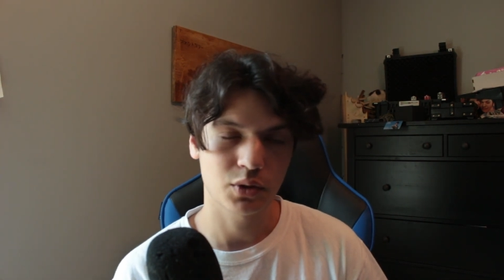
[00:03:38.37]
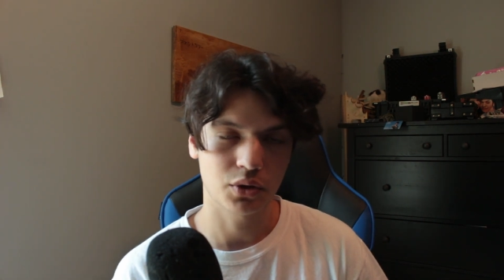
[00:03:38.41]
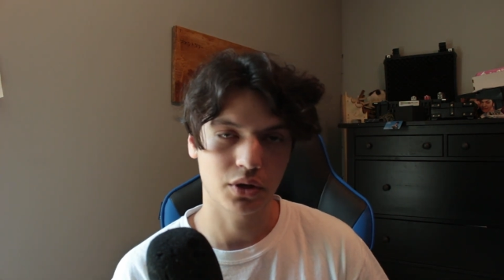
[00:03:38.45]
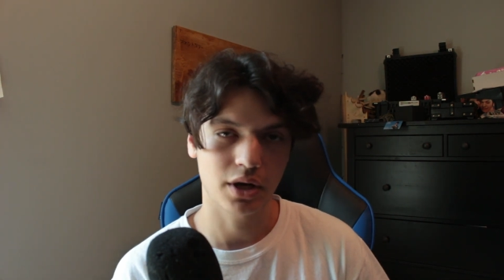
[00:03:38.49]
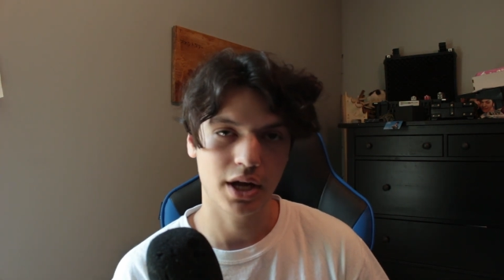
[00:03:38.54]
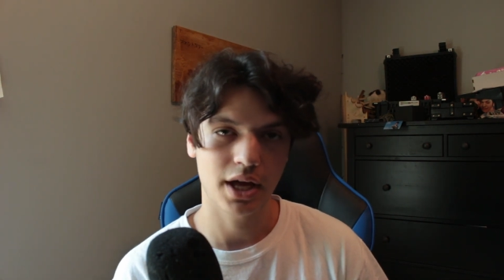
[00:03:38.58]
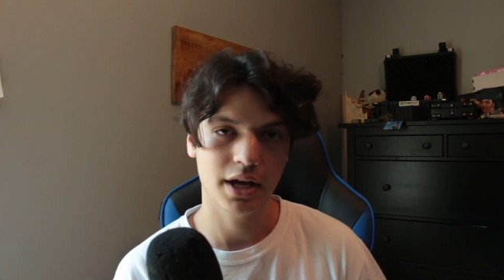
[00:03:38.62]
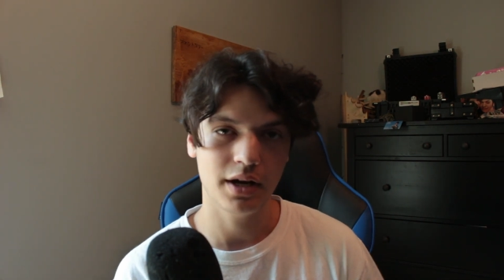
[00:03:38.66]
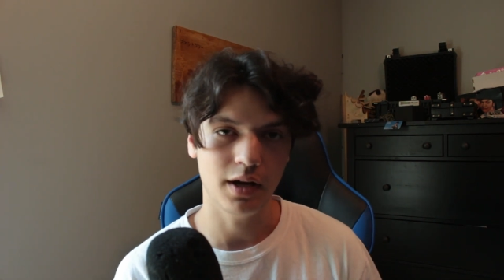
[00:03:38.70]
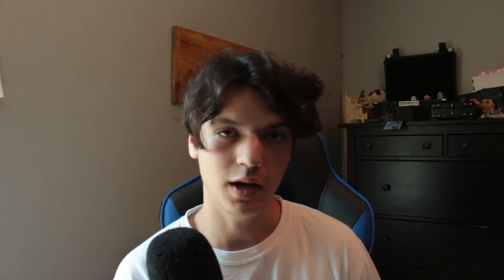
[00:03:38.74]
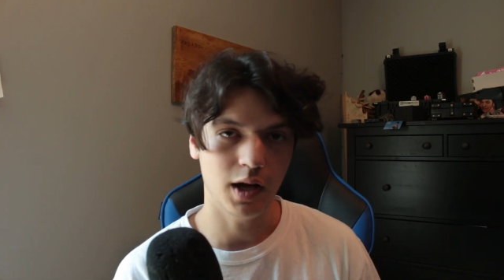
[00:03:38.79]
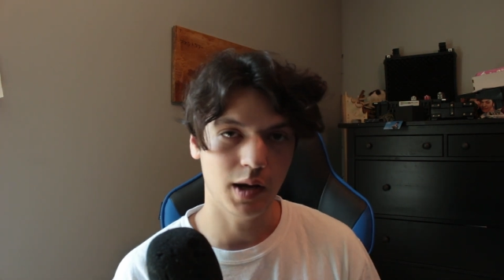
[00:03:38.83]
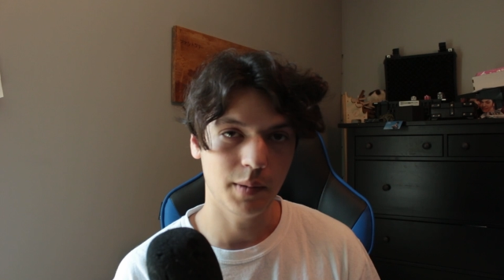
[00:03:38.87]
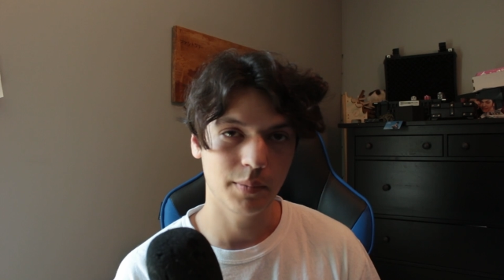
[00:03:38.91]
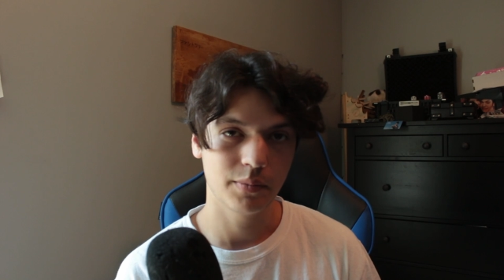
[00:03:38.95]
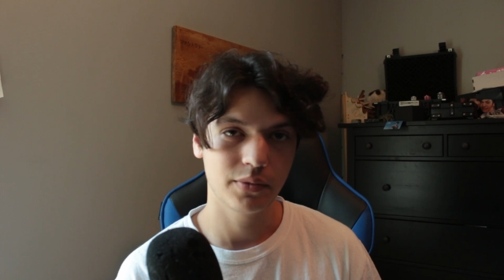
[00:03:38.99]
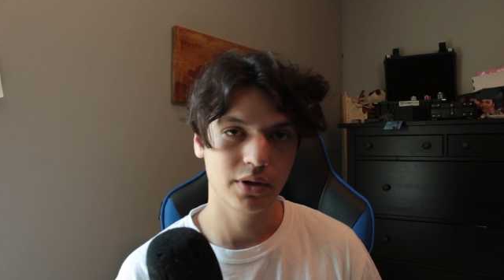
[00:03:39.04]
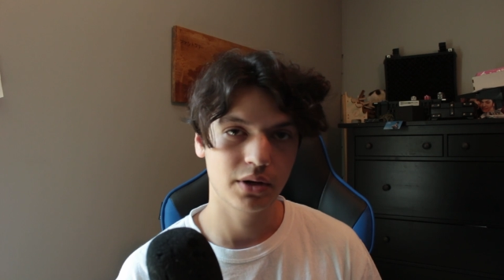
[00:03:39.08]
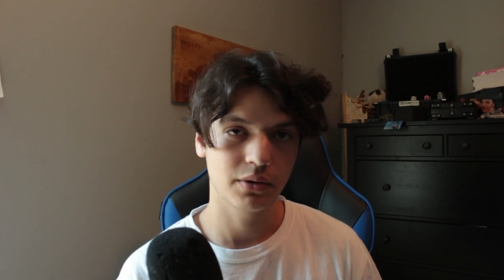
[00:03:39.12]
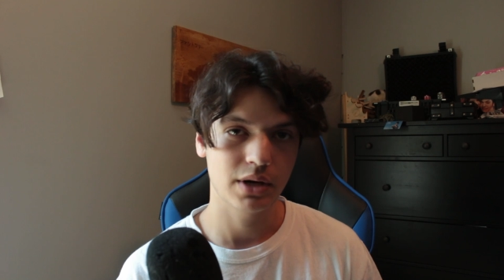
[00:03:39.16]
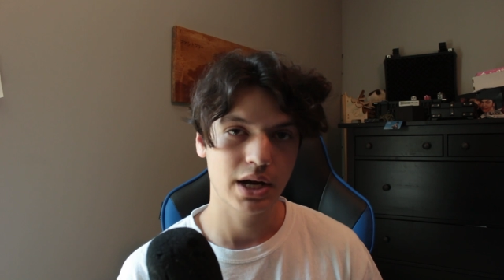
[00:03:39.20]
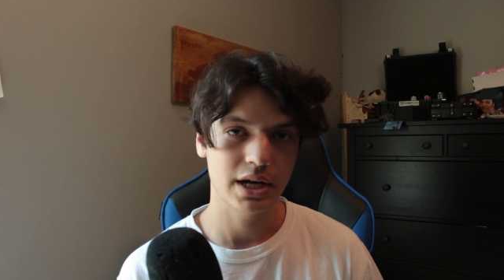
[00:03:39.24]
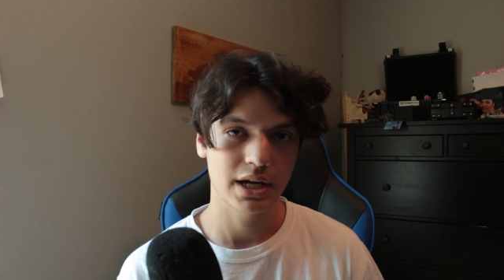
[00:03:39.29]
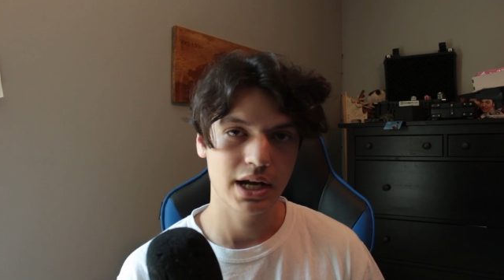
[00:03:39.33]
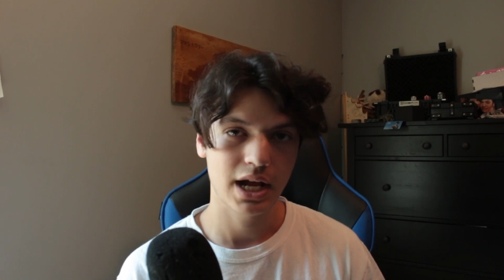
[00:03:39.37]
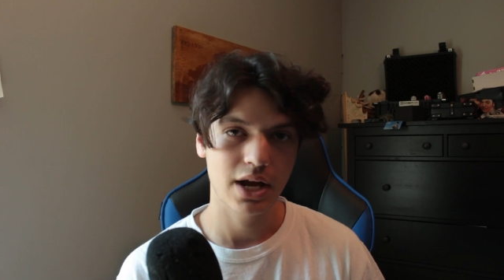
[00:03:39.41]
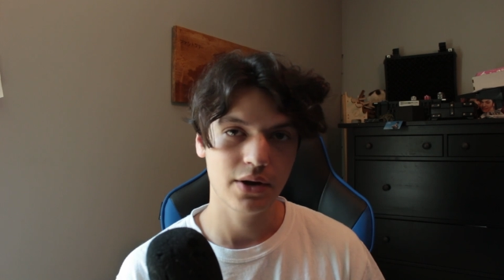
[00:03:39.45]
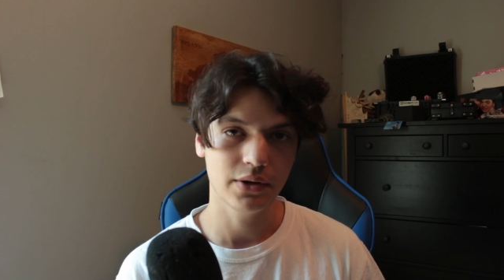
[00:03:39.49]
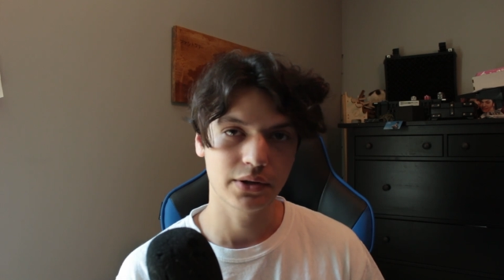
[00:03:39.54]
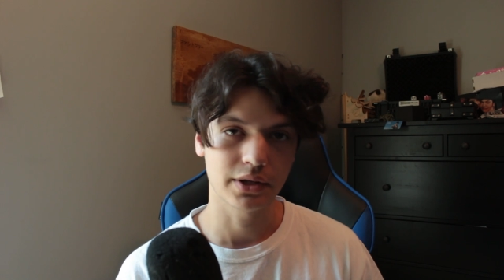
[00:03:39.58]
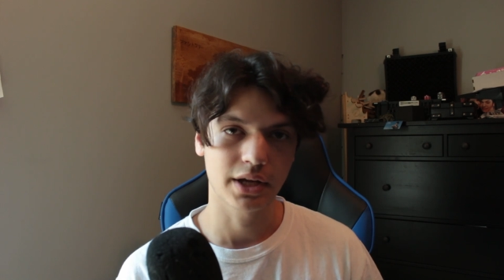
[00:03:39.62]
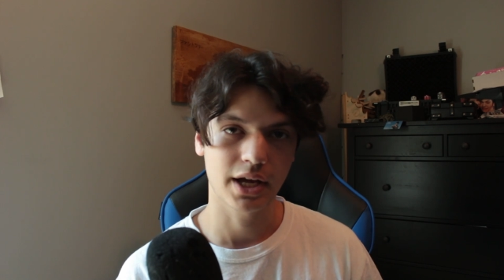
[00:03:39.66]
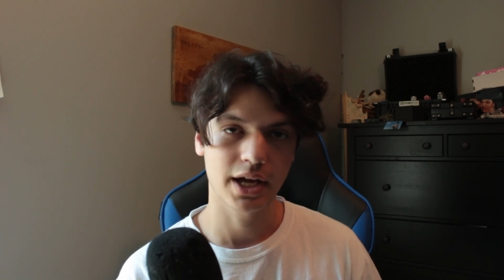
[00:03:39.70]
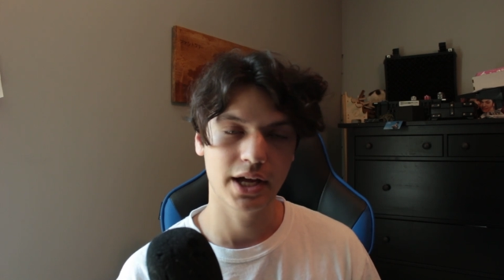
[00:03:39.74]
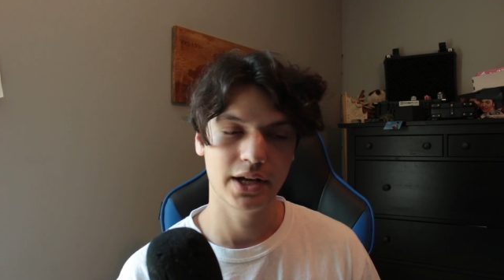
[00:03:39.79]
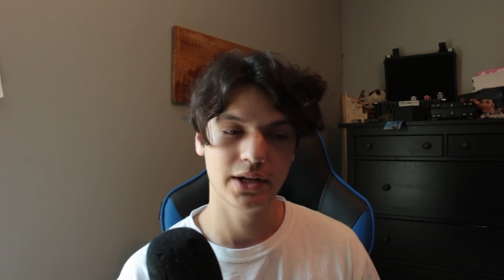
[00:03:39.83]
are kind of up there right now
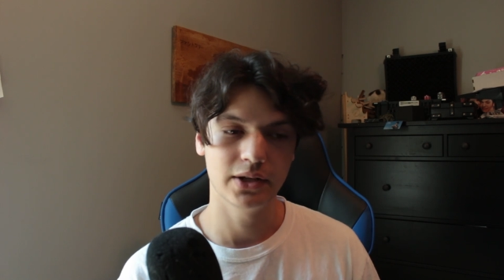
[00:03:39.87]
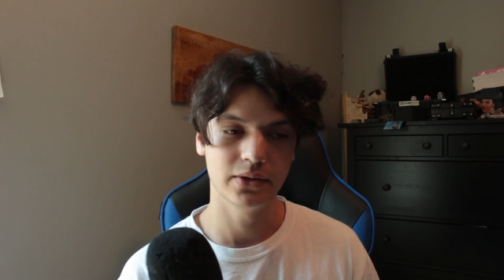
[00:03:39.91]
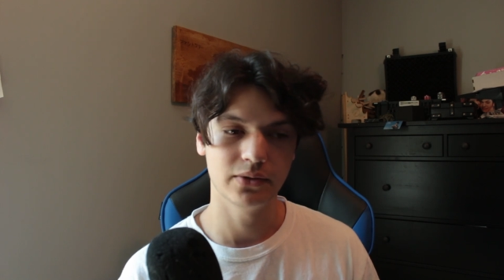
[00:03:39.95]
and kind